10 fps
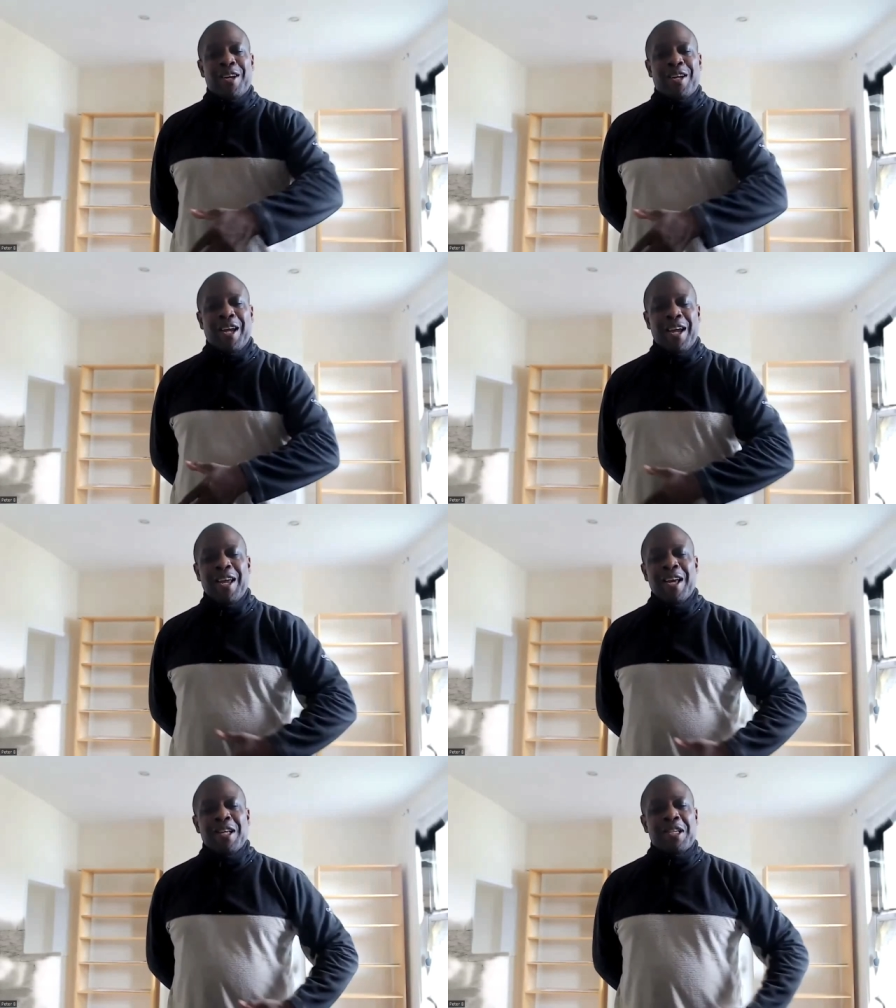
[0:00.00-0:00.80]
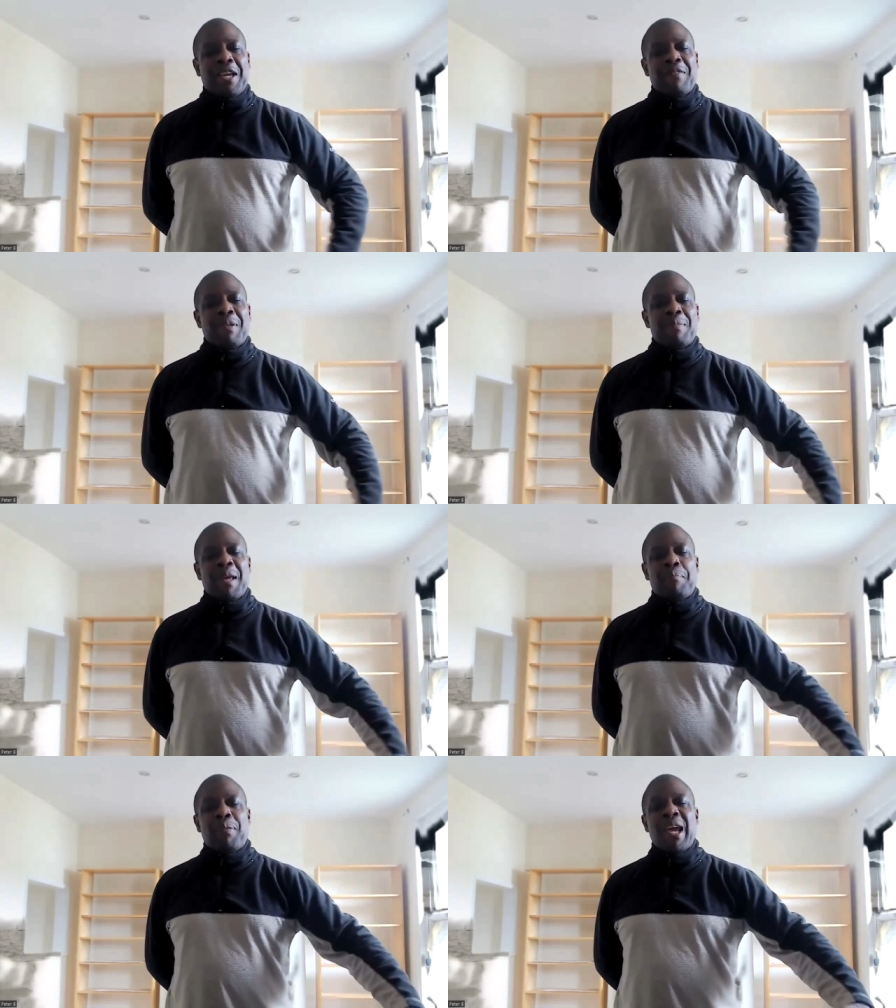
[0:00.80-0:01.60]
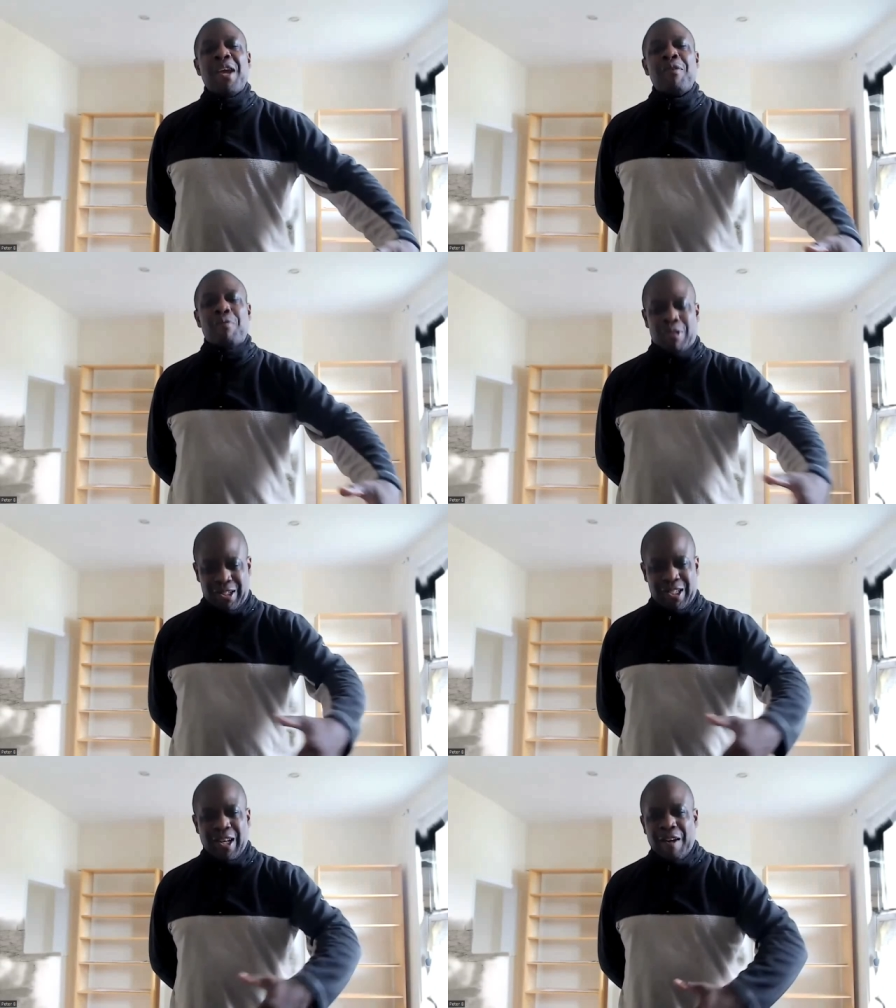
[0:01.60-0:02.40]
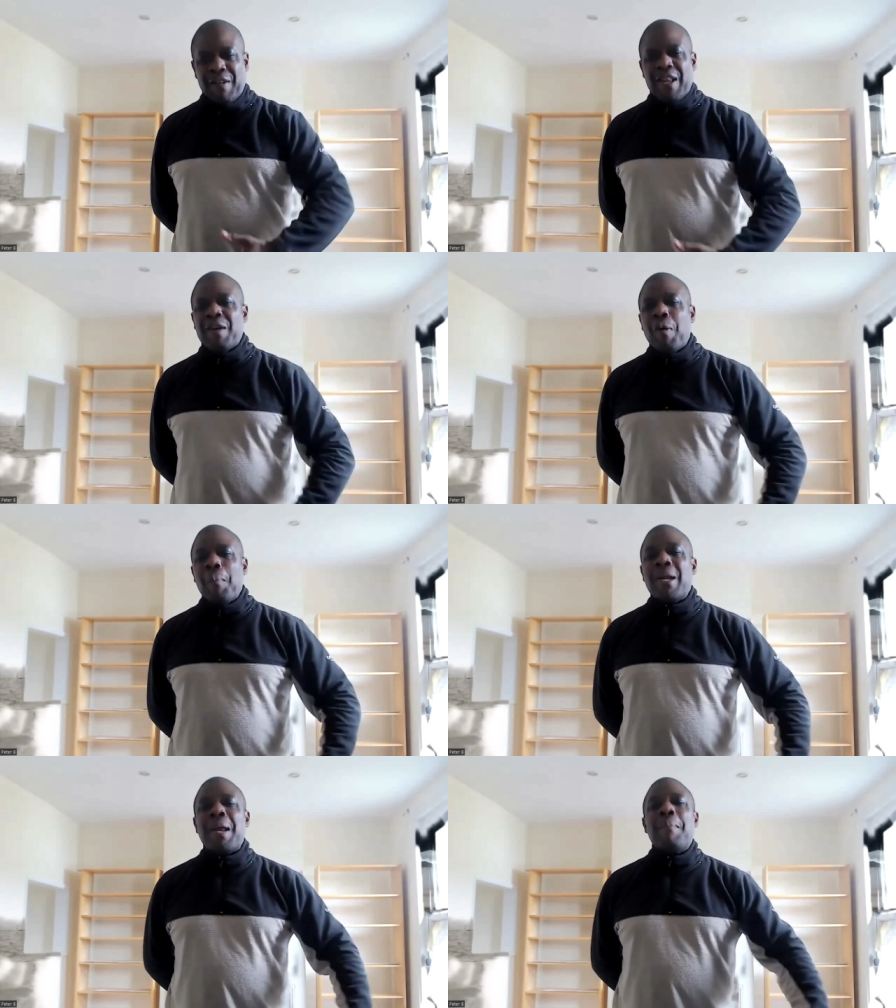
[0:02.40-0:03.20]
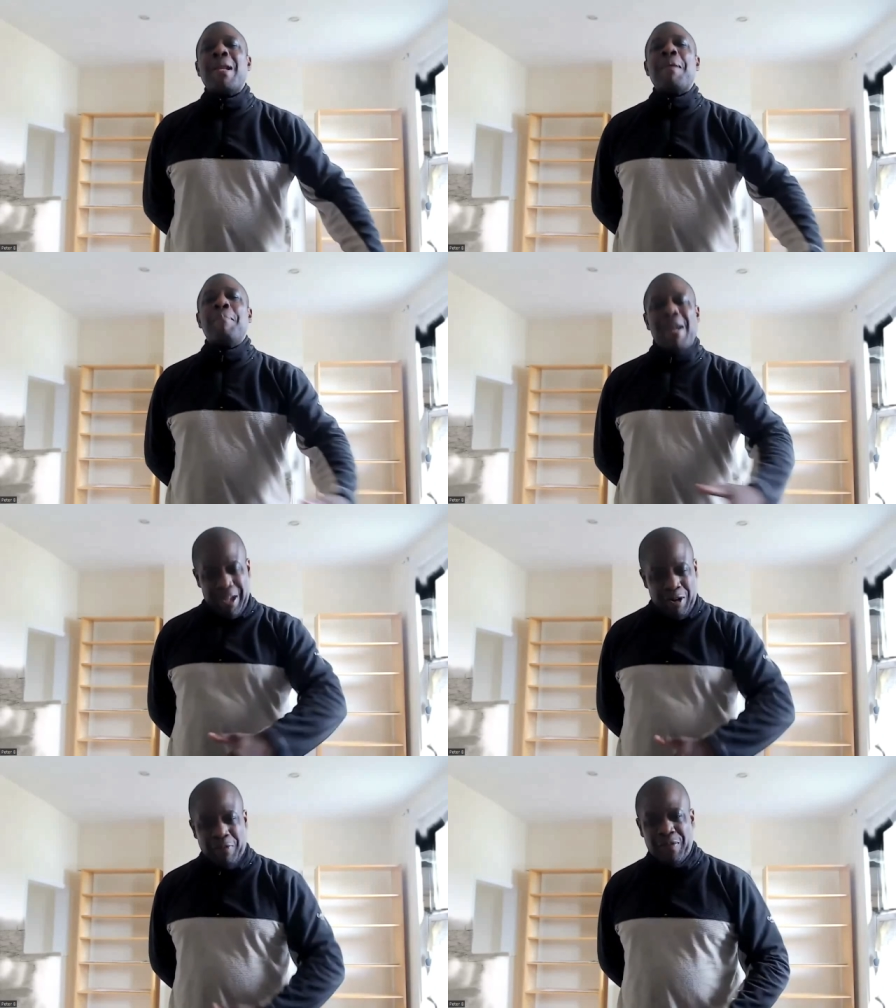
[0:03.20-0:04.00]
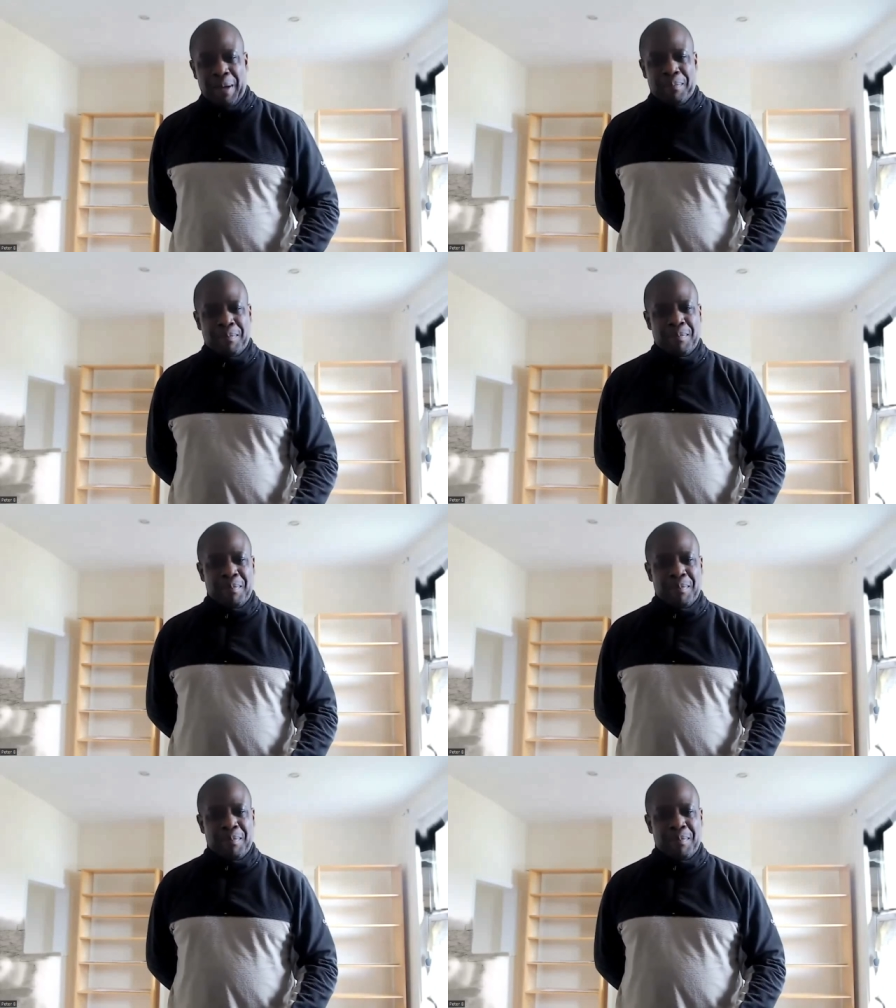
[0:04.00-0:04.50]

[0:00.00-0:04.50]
okay, to give them the appearance that there were many, many, many of them,